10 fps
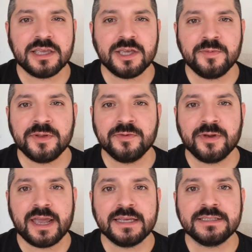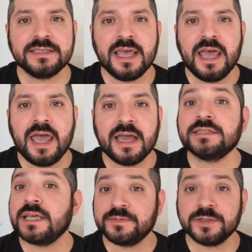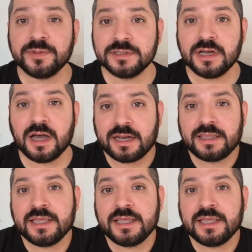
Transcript: human race acceptable to God.